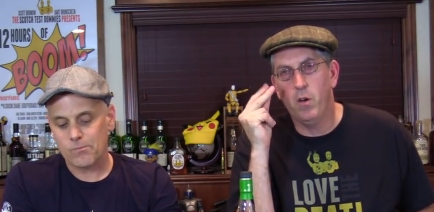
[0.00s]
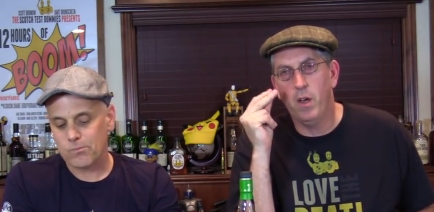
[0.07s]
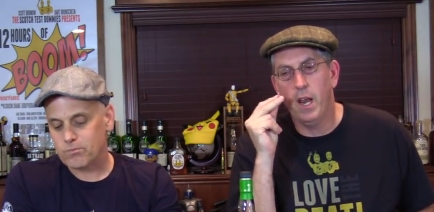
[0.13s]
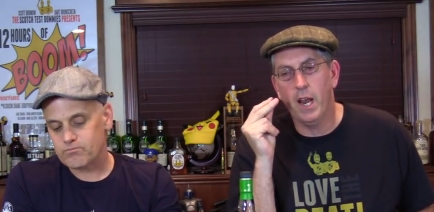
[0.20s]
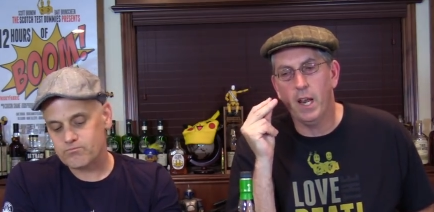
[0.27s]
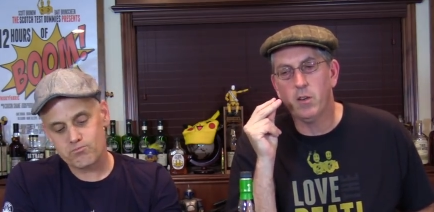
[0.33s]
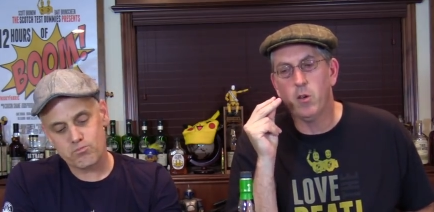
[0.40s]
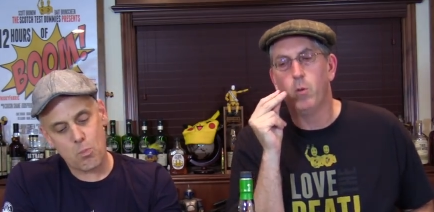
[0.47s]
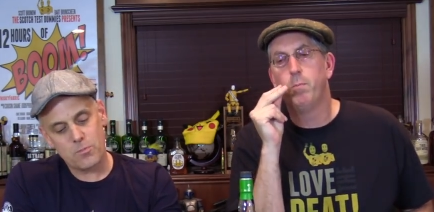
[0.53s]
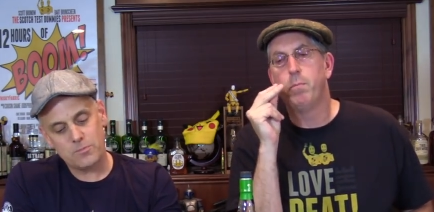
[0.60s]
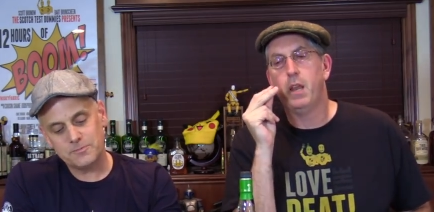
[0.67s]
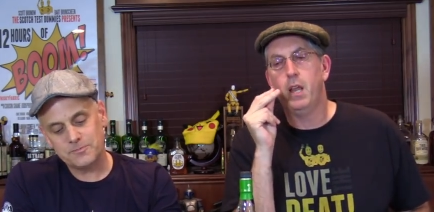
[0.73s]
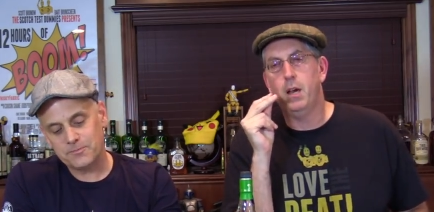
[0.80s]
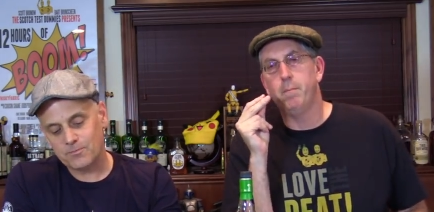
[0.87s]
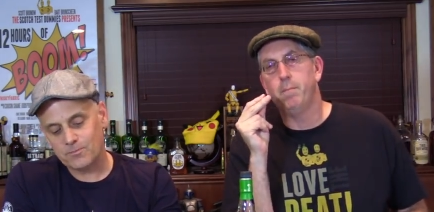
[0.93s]
Speaker 1: and I'd go
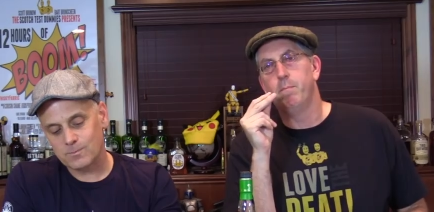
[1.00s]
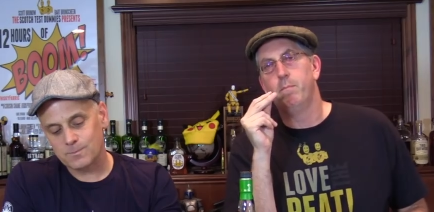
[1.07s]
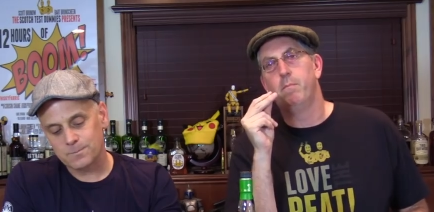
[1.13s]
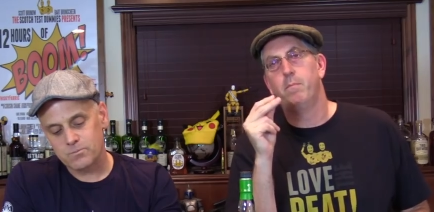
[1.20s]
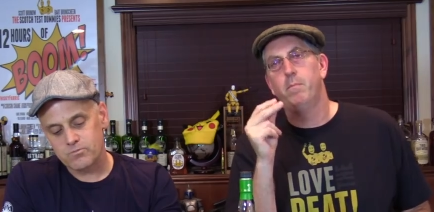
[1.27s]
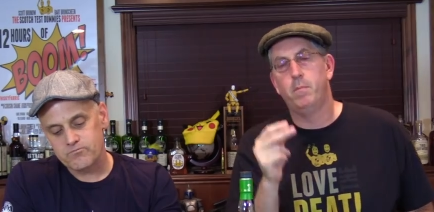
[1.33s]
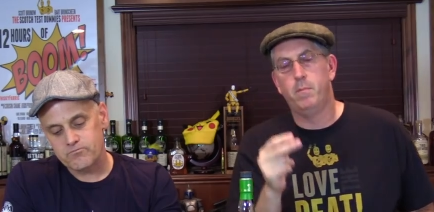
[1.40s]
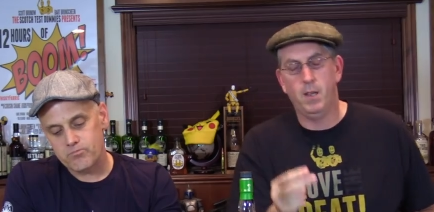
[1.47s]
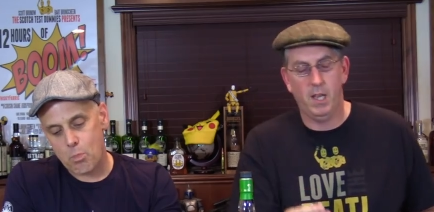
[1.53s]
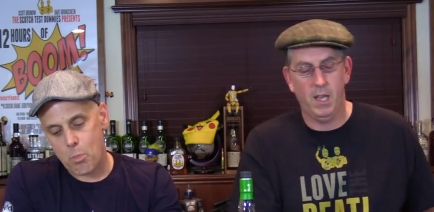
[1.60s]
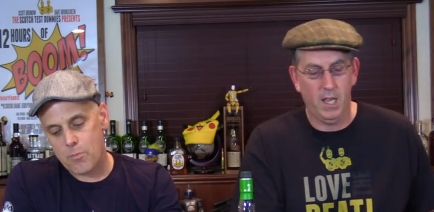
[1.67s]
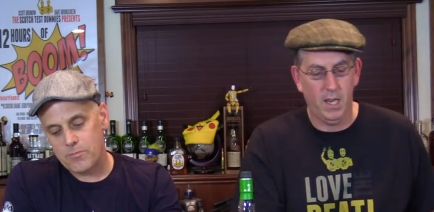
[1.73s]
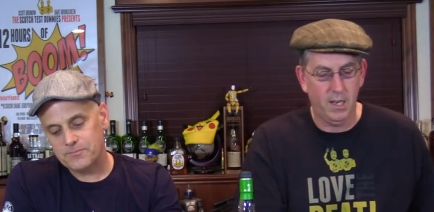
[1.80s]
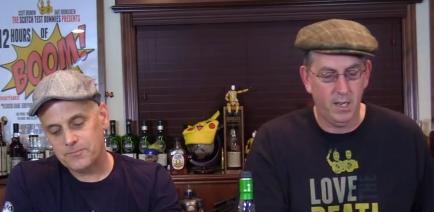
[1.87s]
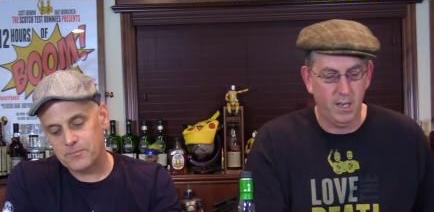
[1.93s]
plum,
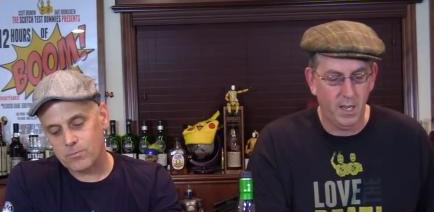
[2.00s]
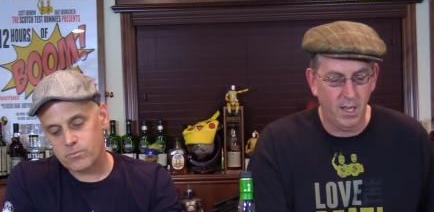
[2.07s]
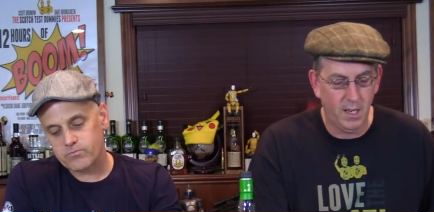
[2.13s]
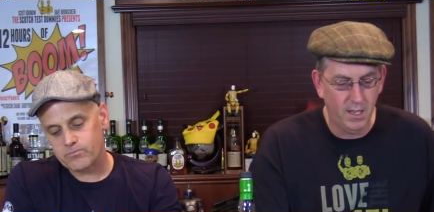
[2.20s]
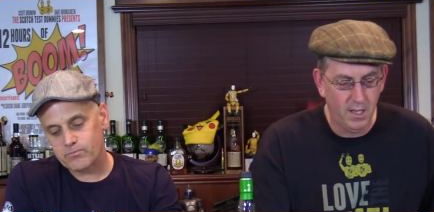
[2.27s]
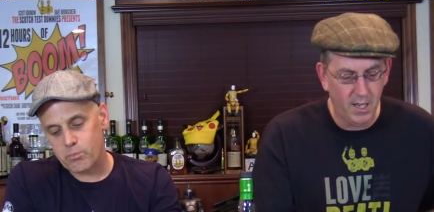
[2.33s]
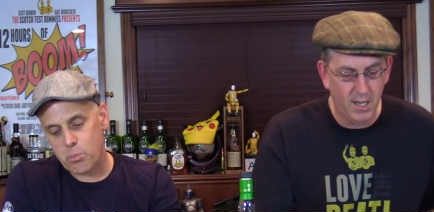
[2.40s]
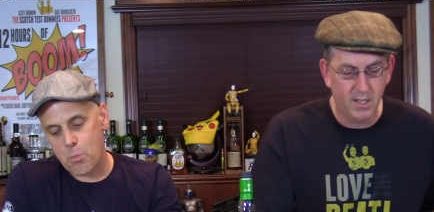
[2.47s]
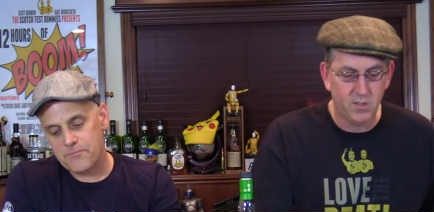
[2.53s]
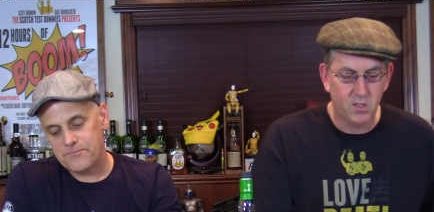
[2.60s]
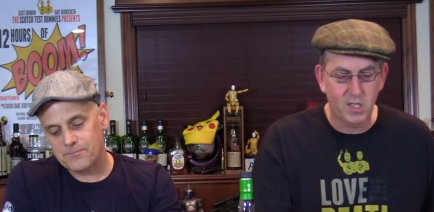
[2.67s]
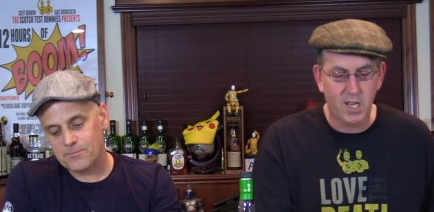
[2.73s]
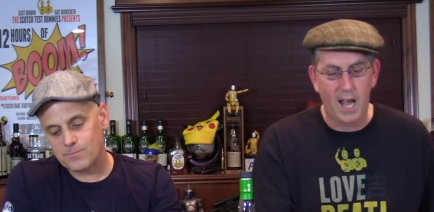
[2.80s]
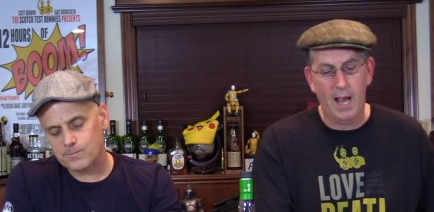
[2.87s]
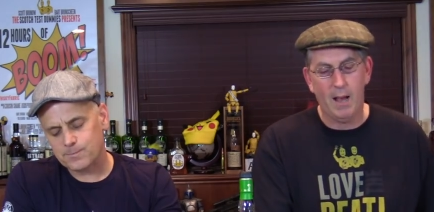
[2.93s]
and then it
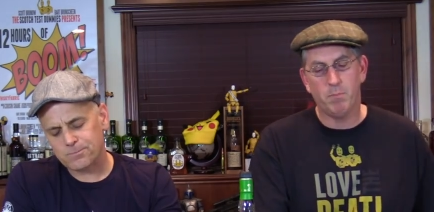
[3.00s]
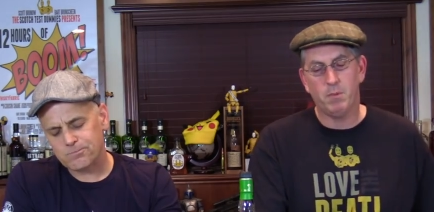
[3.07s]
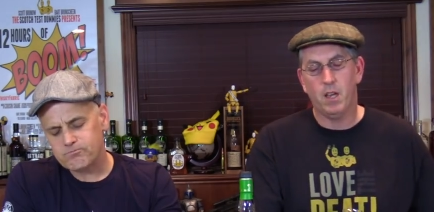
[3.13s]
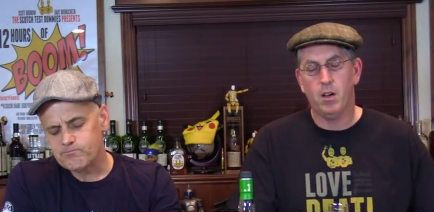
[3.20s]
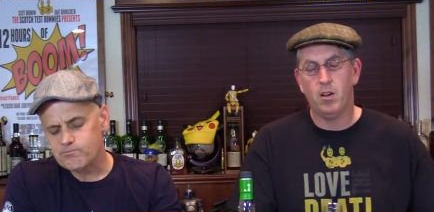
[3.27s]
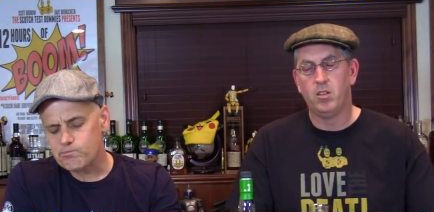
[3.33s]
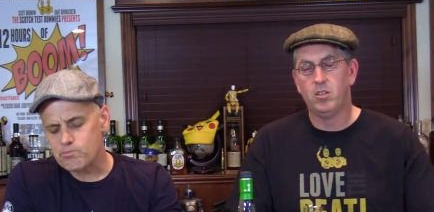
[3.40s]
stopped.